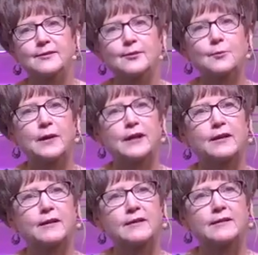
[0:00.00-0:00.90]

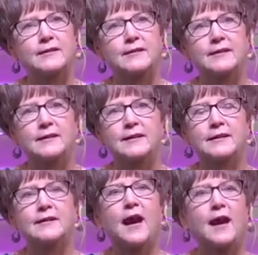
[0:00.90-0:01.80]
where
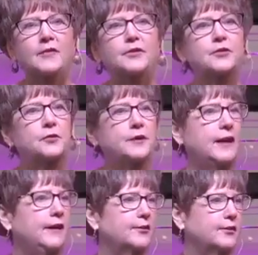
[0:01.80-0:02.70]
God, the
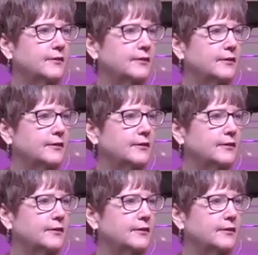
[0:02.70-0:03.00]
Creator,